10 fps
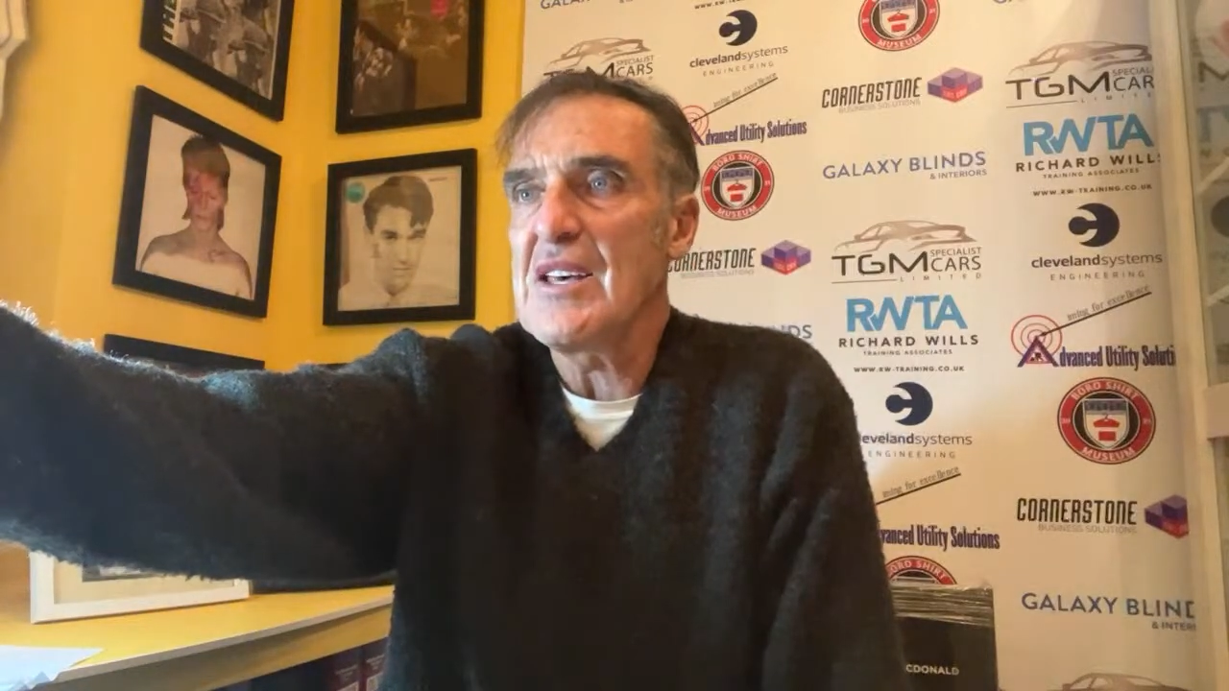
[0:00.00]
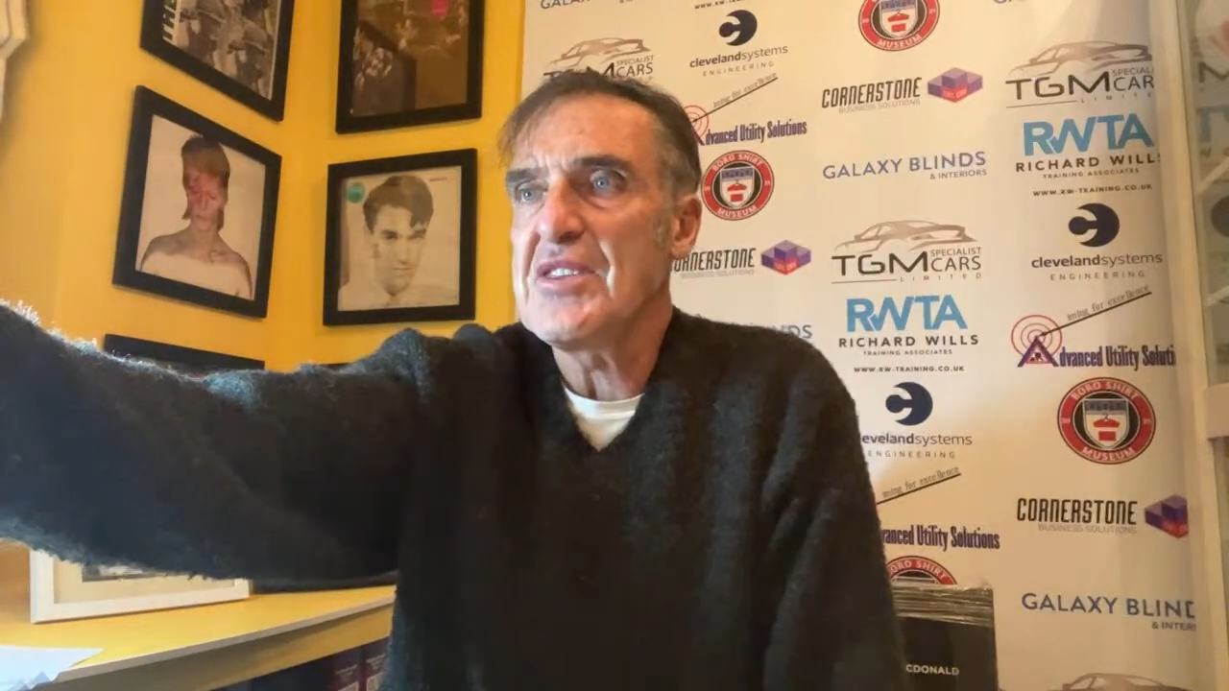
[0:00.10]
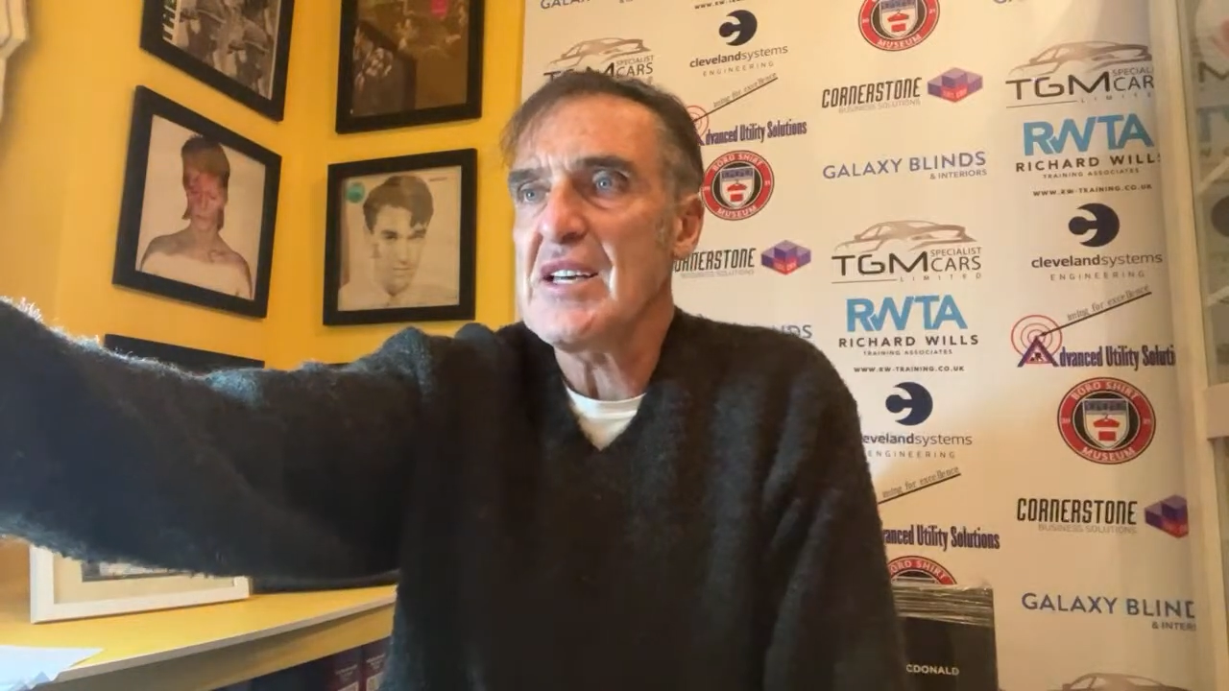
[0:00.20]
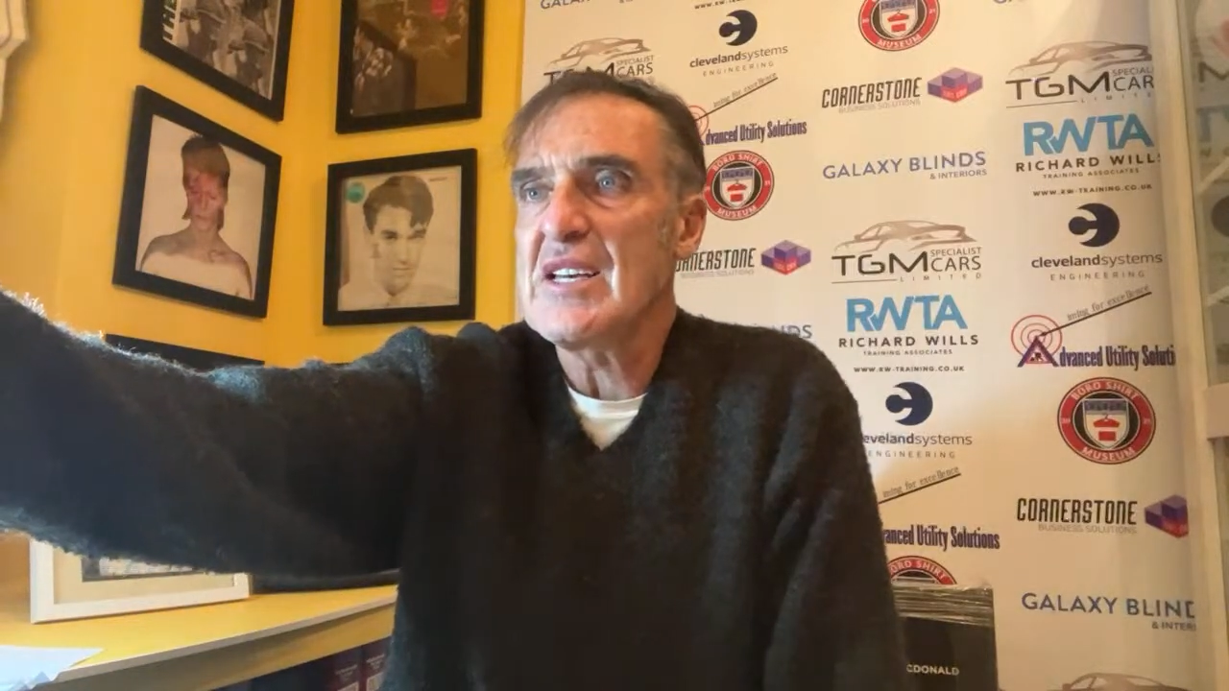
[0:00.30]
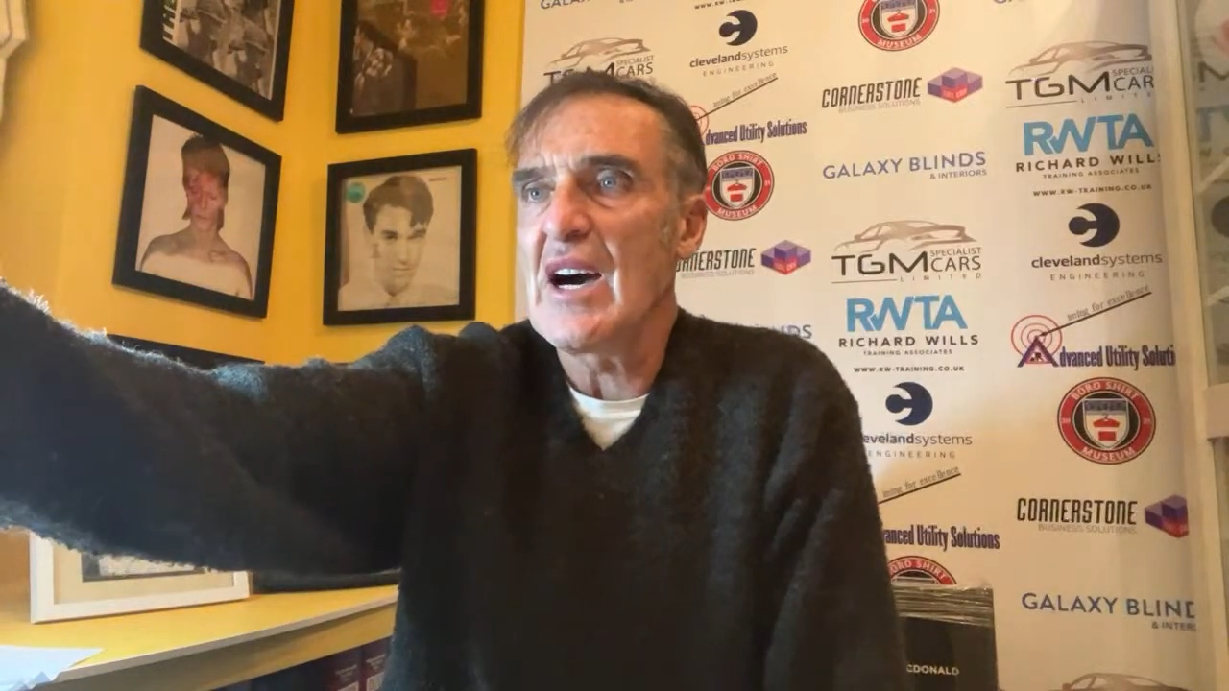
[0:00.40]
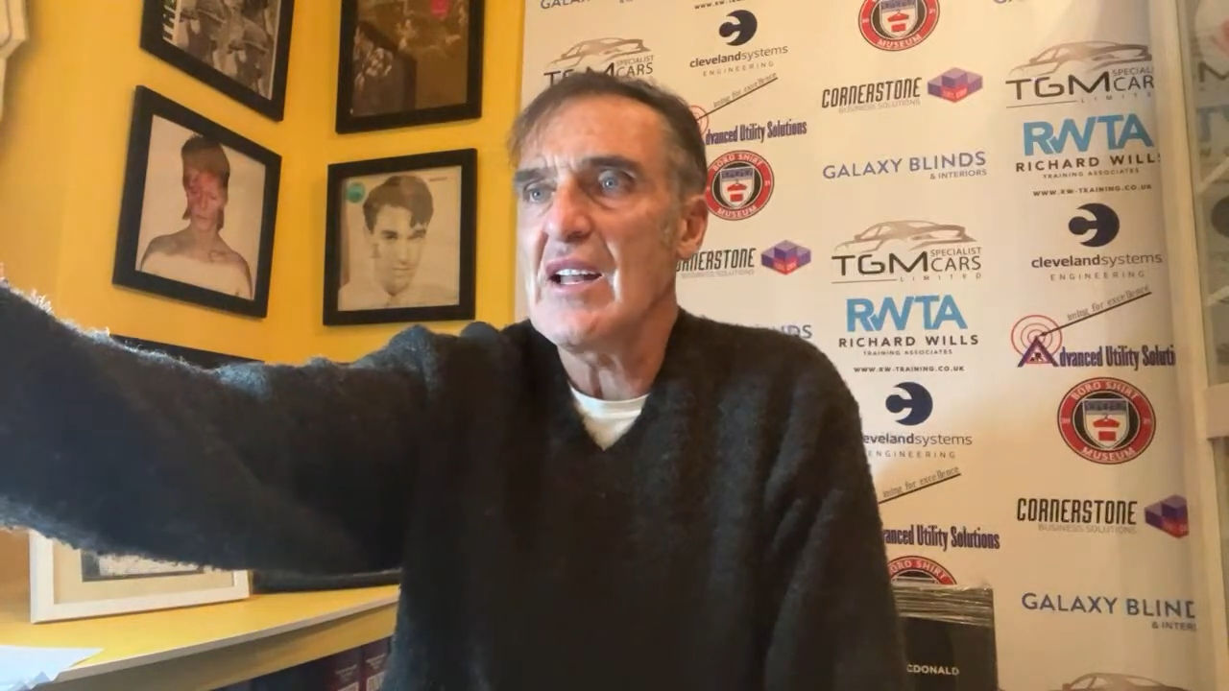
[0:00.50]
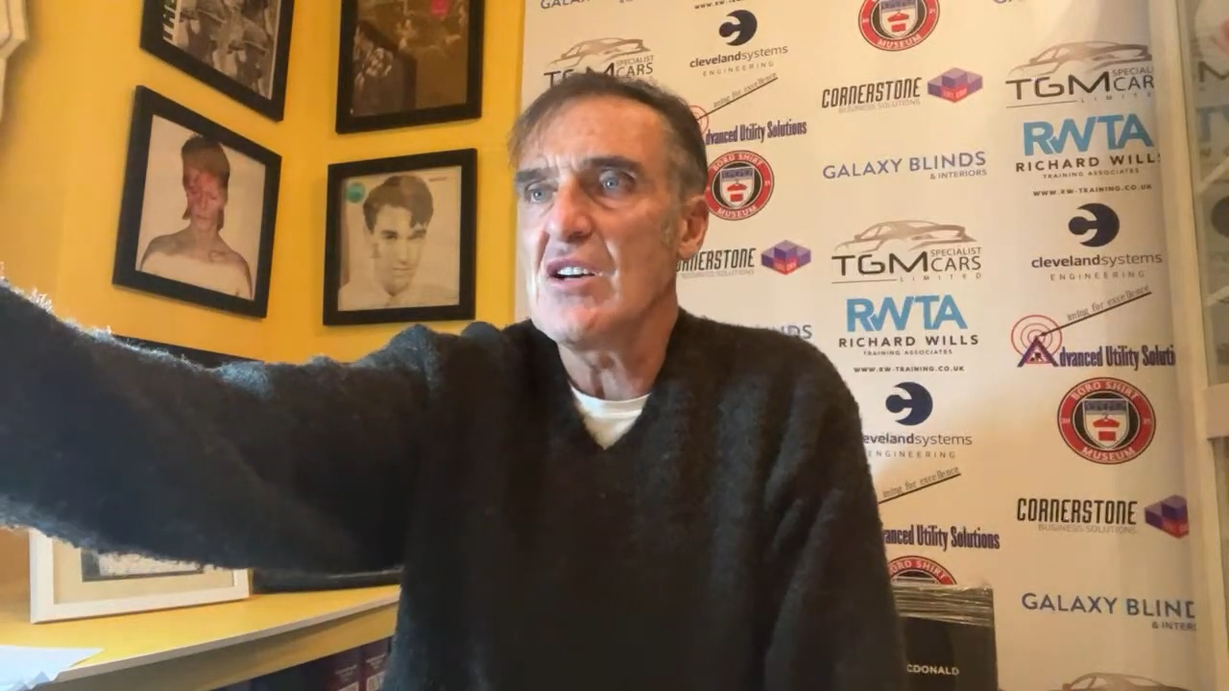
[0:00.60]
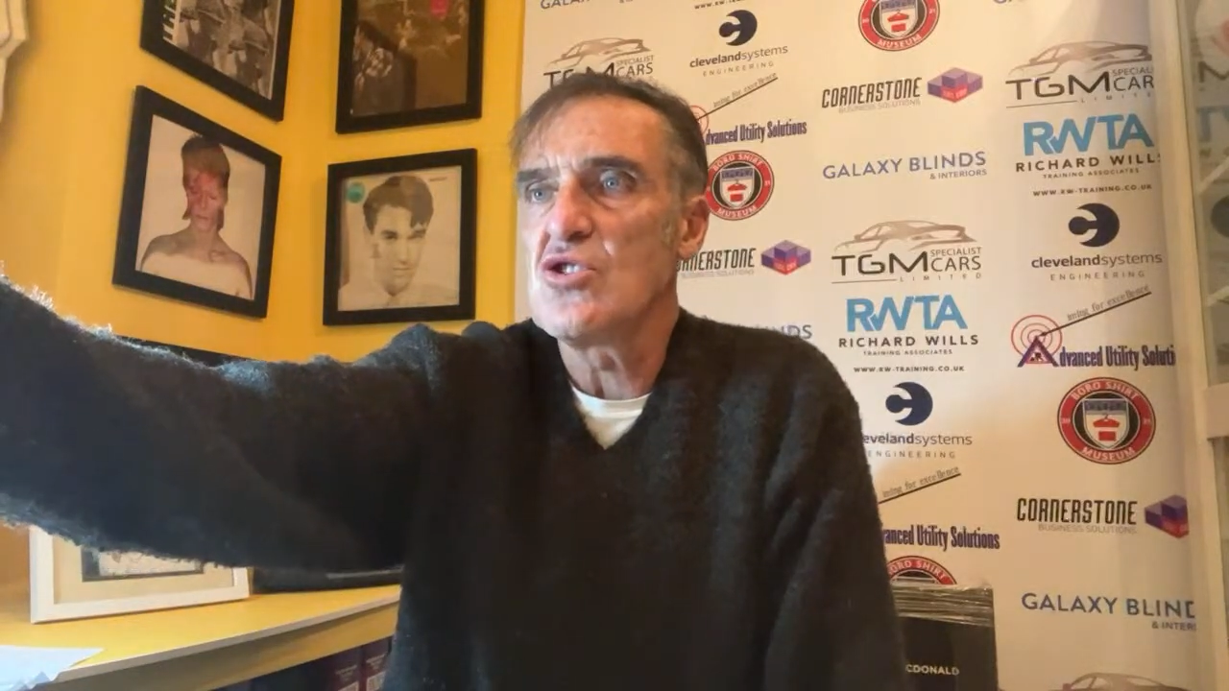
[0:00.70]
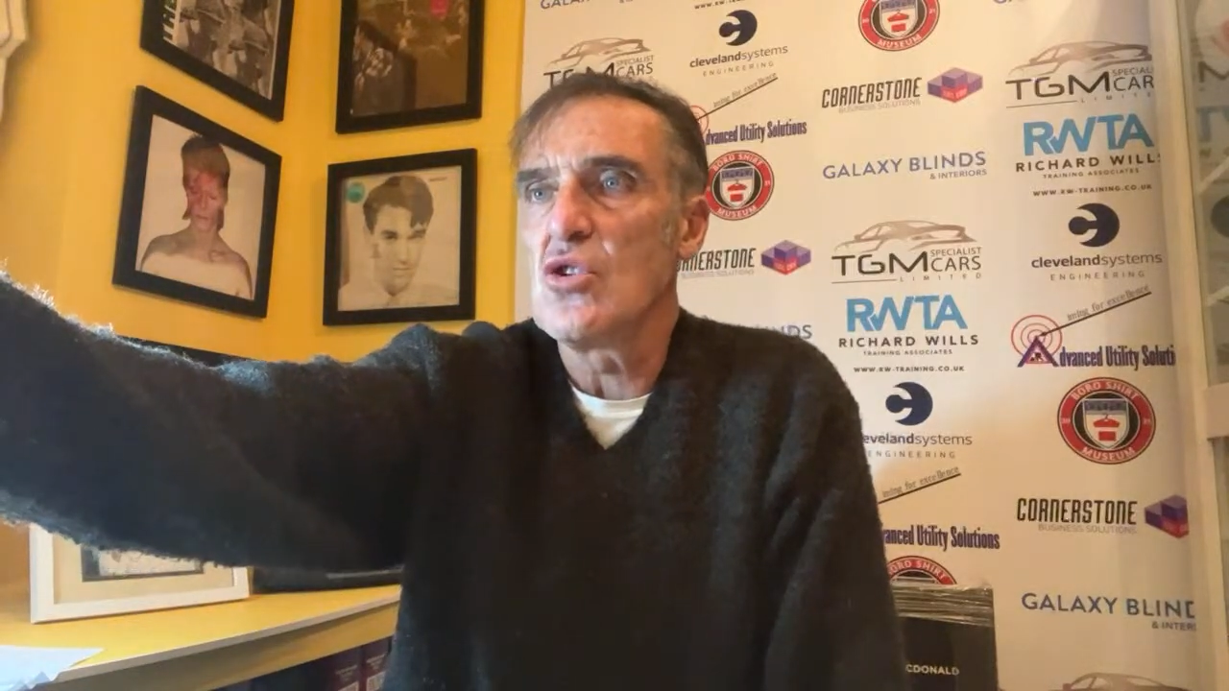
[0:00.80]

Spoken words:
I think Carrick is